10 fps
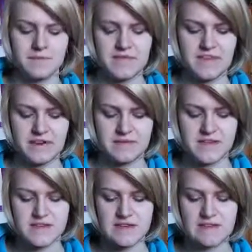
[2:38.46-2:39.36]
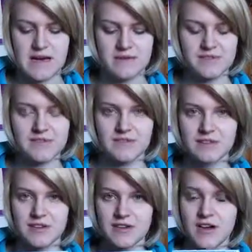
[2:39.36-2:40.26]
Yeah, he's
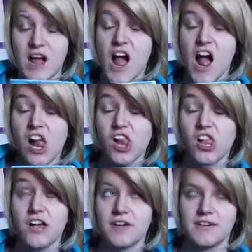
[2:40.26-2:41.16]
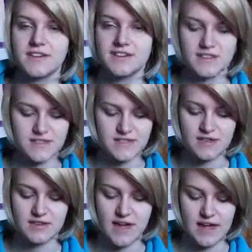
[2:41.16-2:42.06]
absolutely hilarious. He's
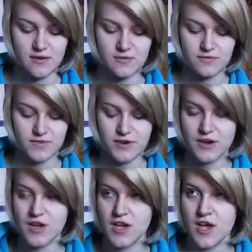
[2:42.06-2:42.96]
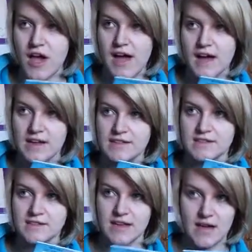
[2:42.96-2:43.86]
in The Hangover and
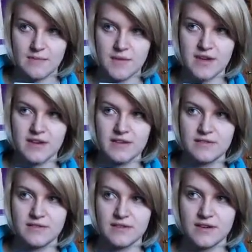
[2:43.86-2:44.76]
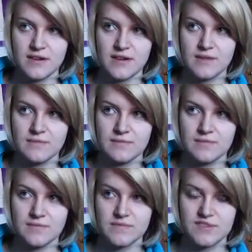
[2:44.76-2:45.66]
The Campaign
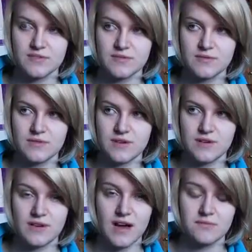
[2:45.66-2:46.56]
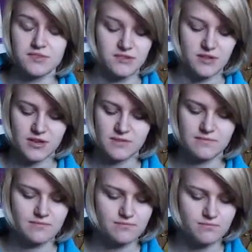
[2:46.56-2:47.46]
too. Absolutely
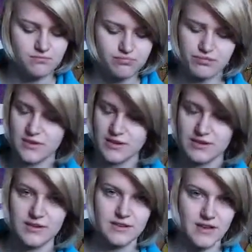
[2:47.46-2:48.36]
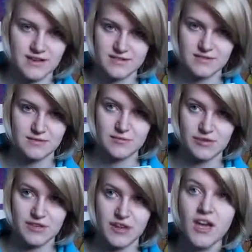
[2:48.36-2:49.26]
brilliant actor.
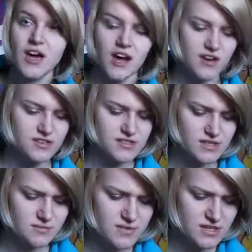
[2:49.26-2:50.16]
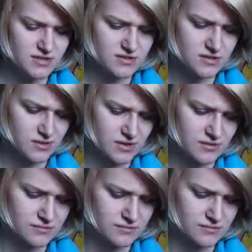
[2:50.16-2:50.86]
Brilliant. I heard he's a comedian as well.